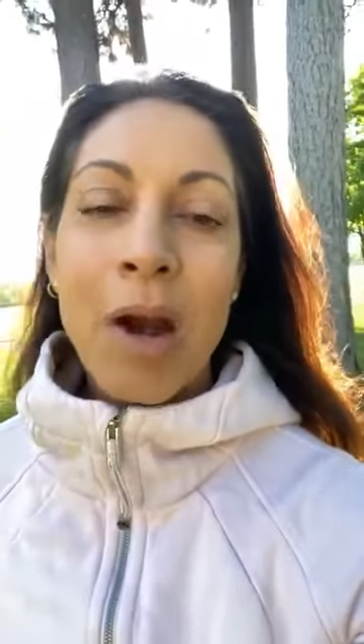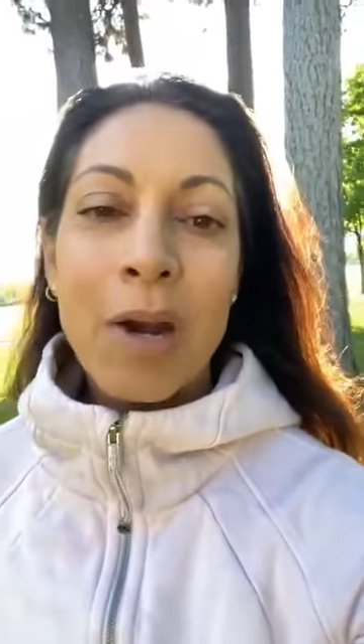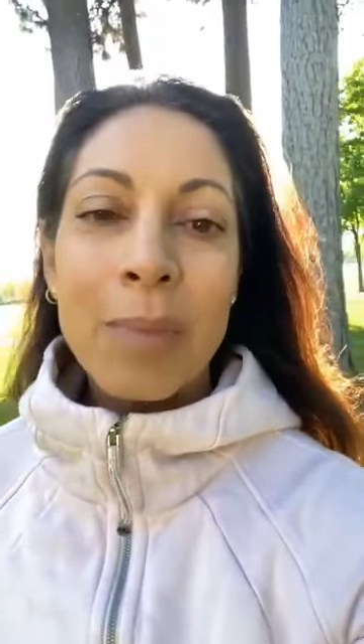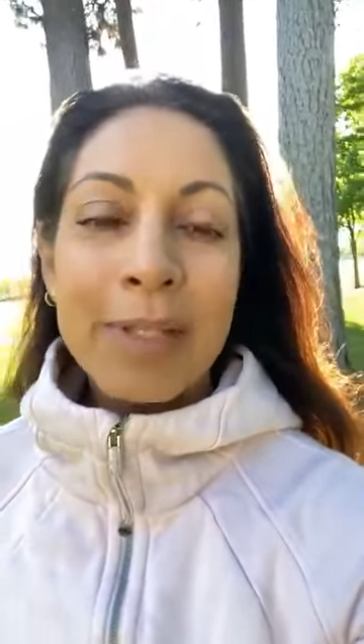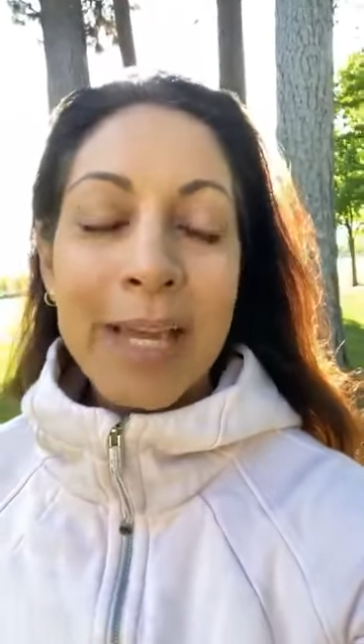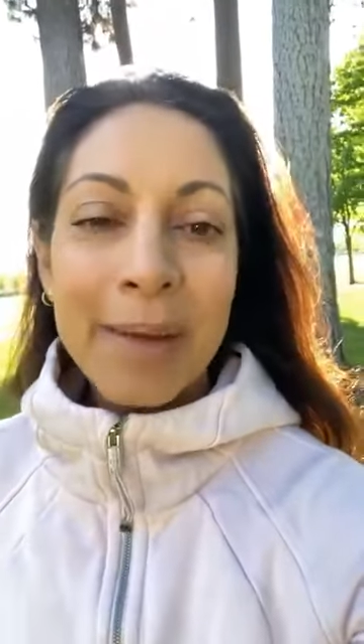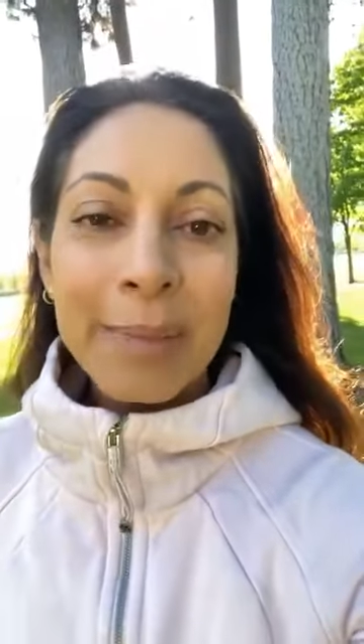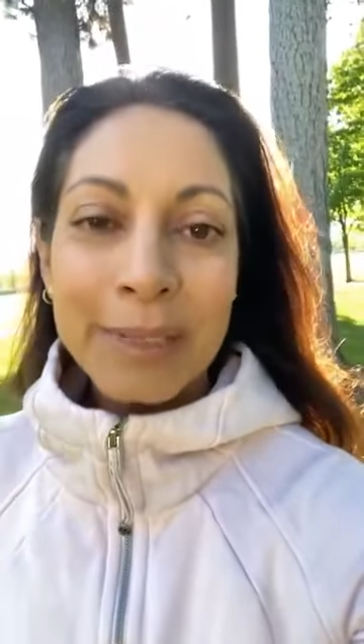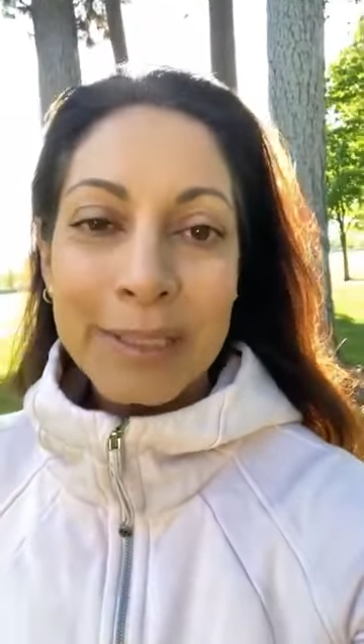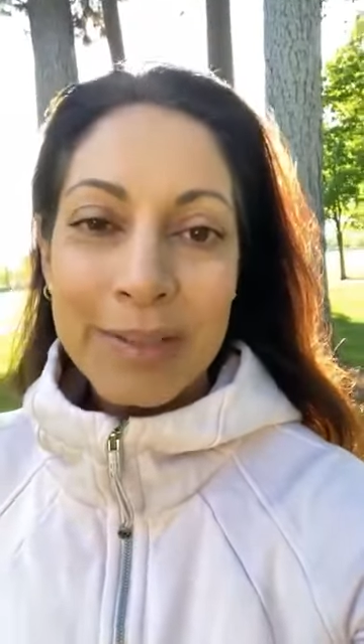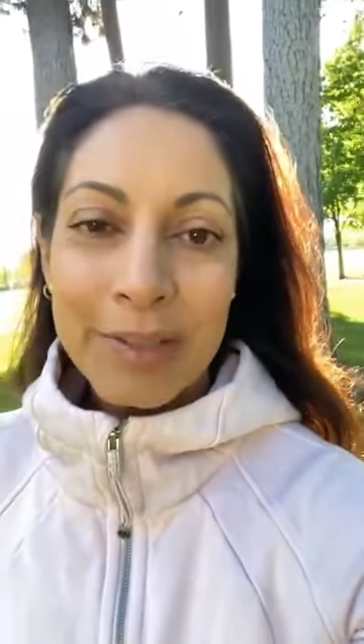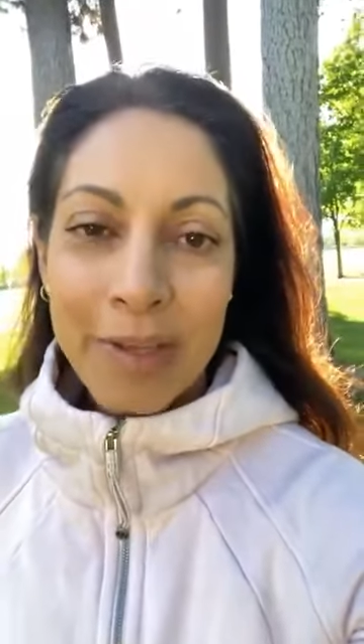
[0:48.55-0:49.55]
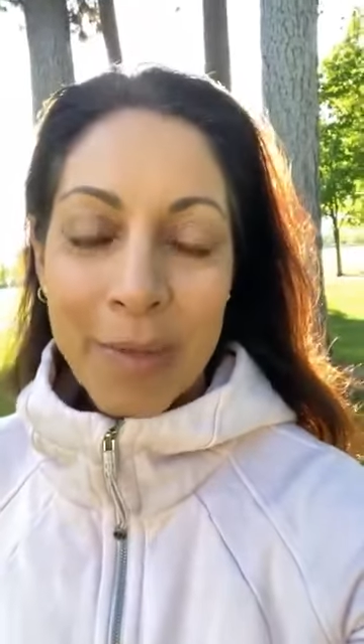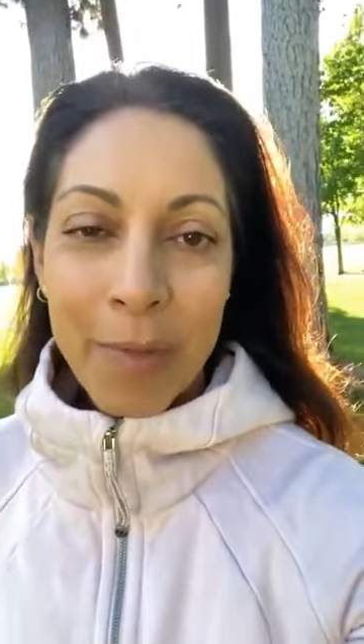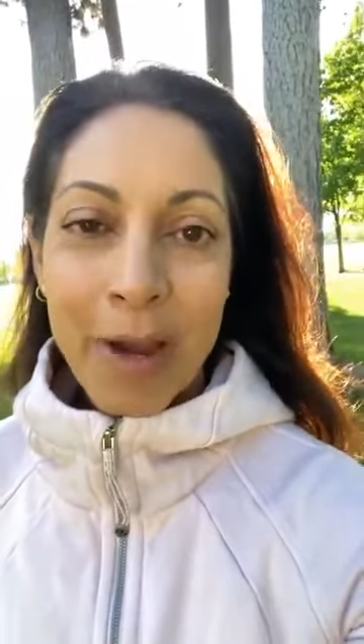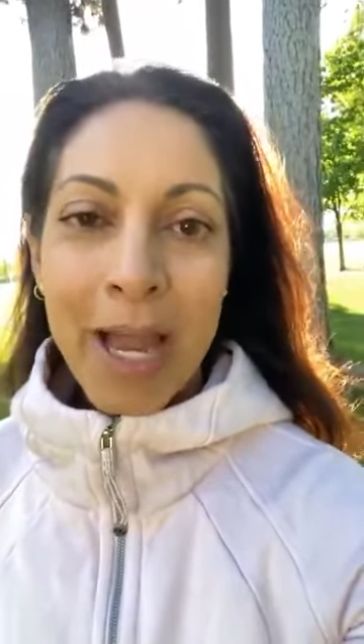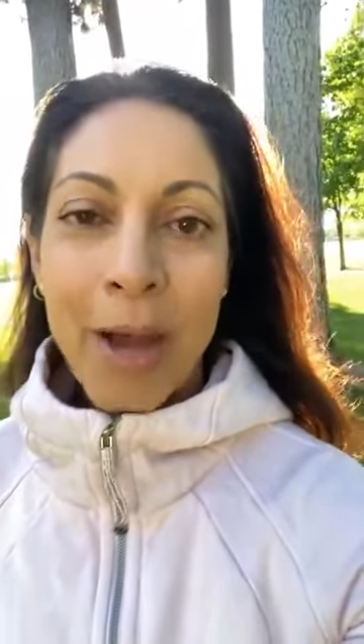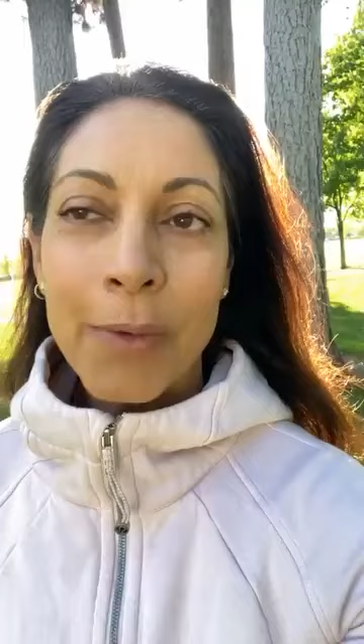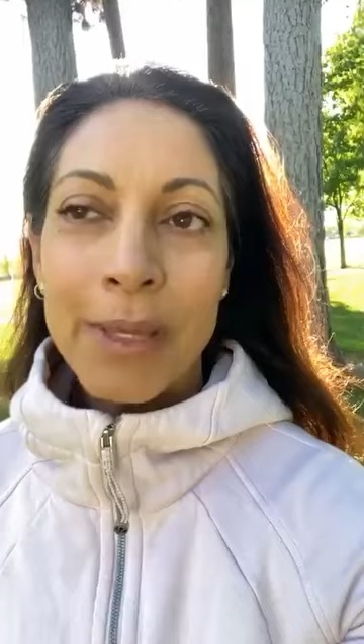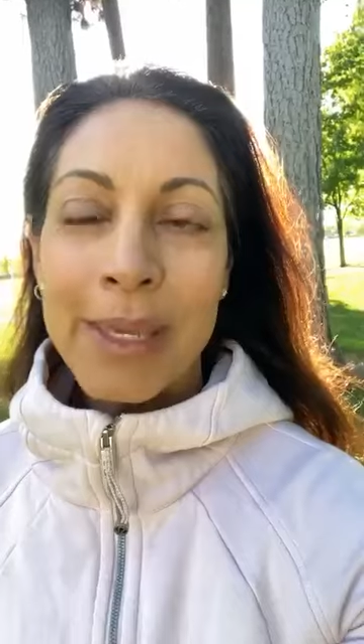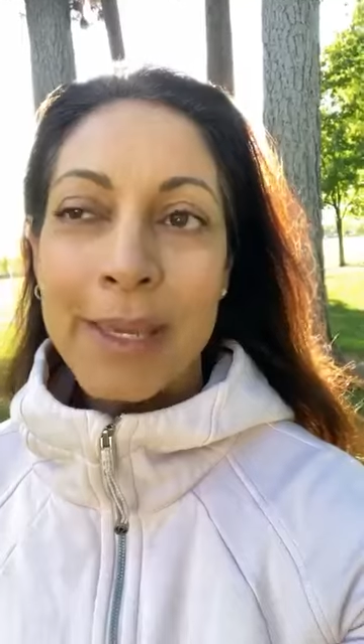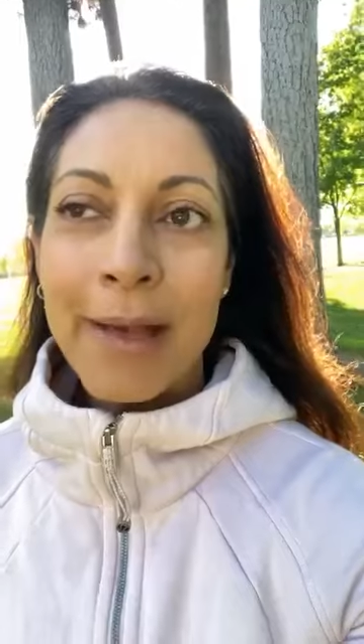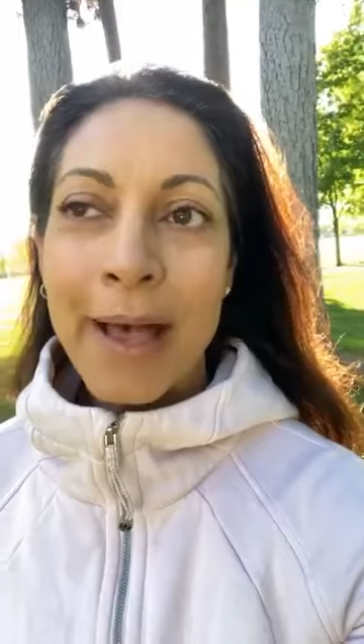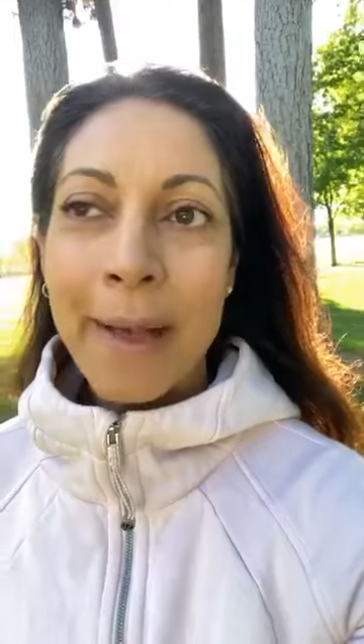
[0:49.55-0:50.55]
Our metabolism, how
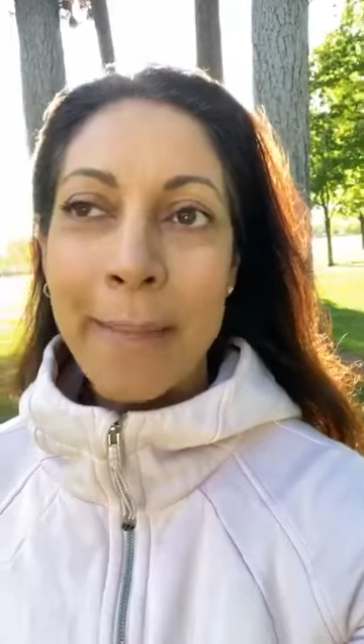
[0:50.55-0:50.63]
we